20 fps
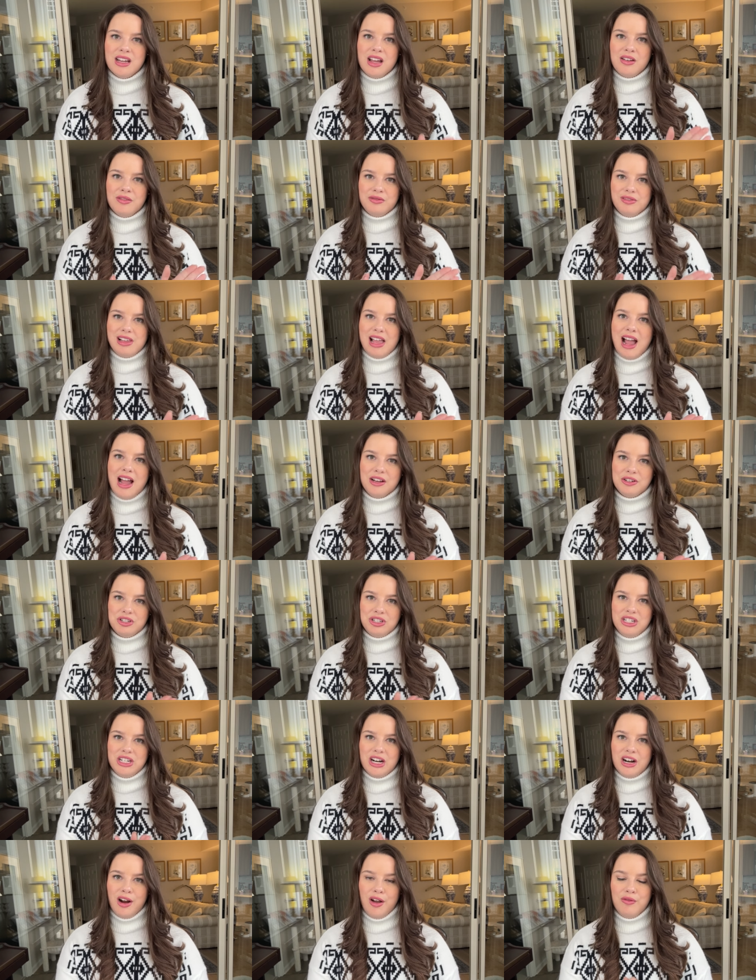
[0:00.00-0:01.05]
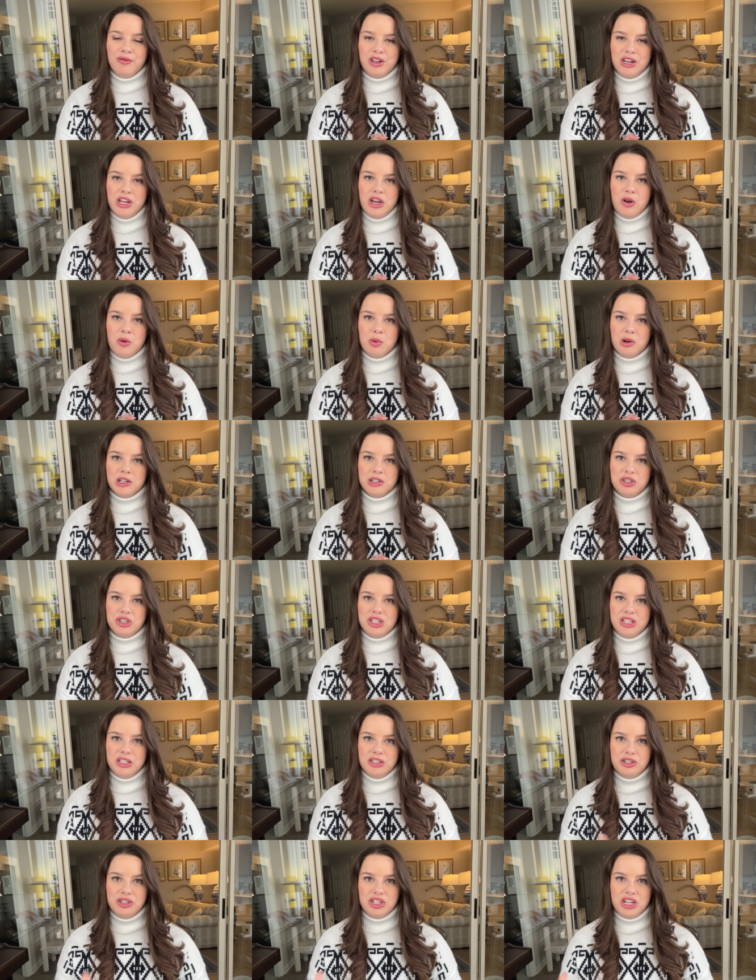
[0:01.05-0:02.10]
of last year a video where
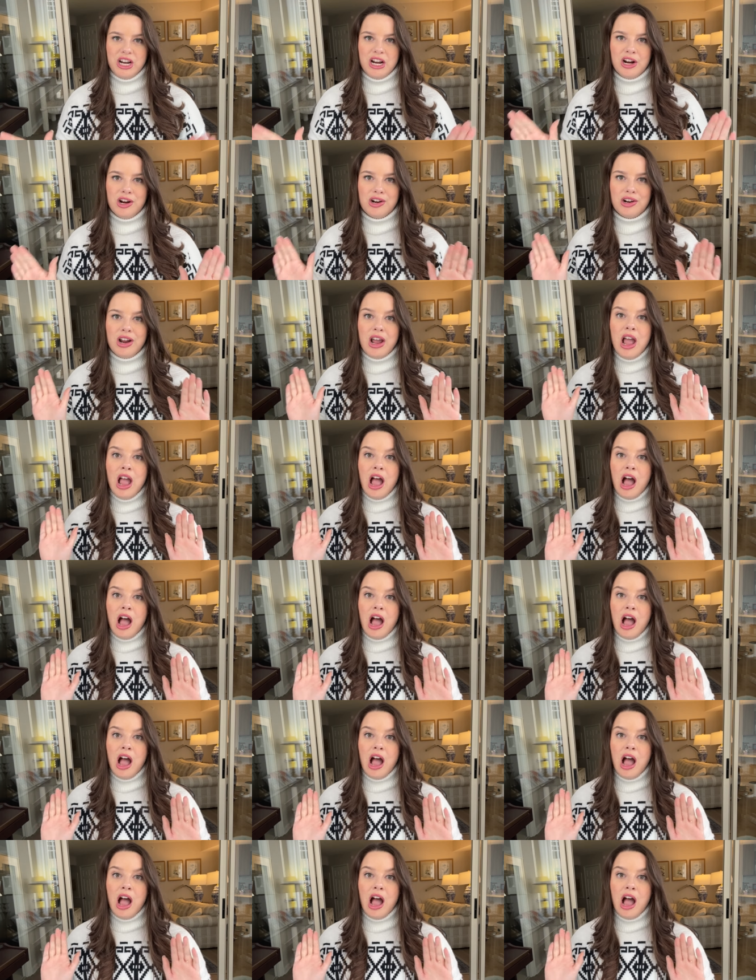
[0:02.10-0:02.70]
she shared